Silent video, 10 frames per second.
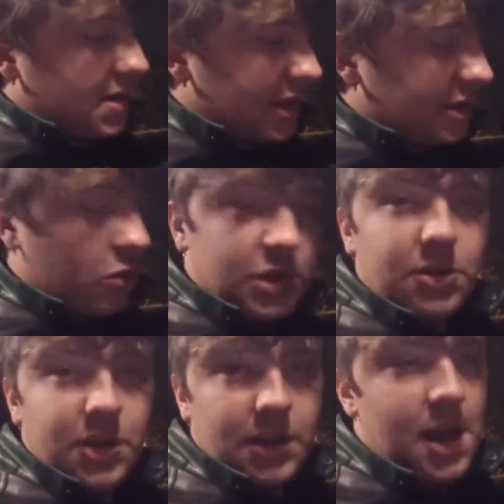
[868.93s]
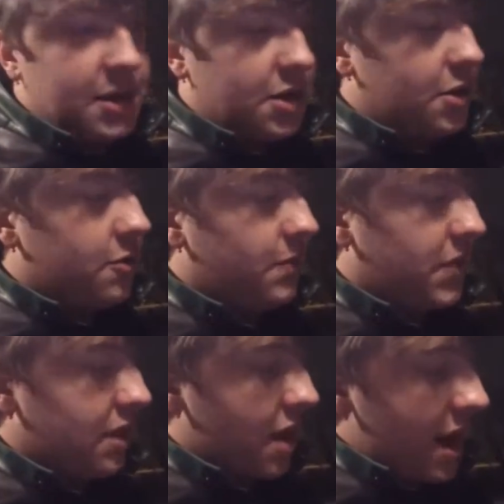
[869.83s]
that's what you need that to do.
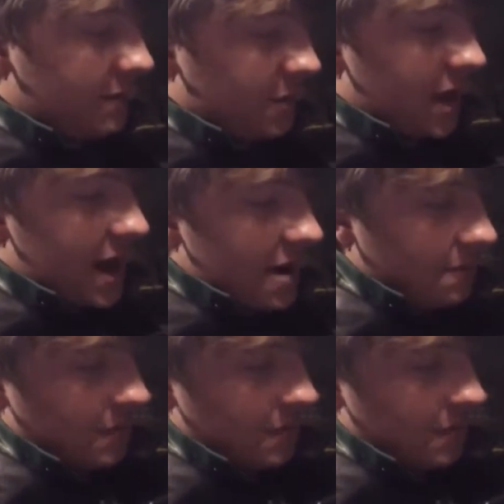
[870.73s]
And then after that,